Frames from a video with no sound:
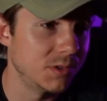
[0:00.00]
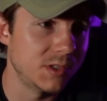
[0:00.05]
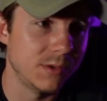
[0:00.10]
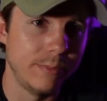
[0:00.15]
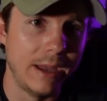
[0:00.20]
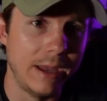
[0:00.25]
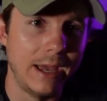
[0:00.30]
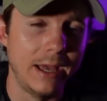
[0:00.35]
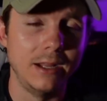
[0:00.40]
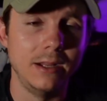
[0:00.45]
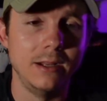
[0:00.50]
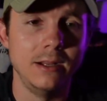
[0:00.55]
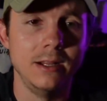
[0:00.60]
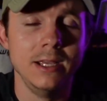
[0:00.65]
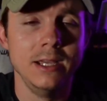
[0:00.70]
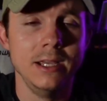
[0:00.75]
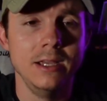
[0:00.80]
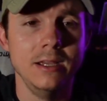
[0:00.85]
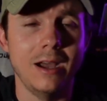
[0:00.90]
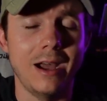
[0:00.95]
about it,
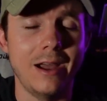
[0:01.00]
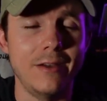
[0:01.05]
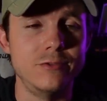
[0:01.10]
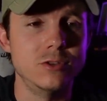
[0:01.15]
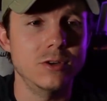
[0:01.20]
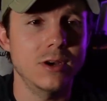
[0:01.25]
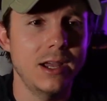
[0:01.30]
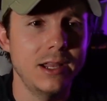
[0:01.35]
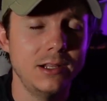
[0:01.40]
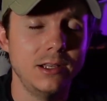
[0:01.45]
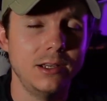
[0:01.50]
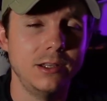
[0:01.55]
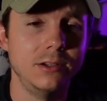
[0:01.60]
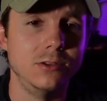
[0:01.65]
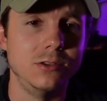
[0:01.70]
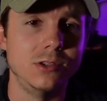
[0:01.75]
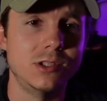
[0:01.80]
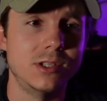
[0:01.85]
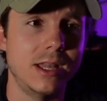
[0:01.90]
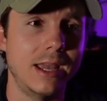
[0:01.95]
I've tried to
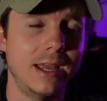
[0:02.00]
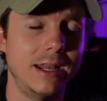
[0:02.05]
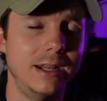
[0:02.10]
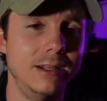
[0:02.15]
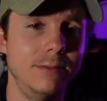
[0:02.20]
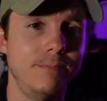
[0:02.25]
understand it.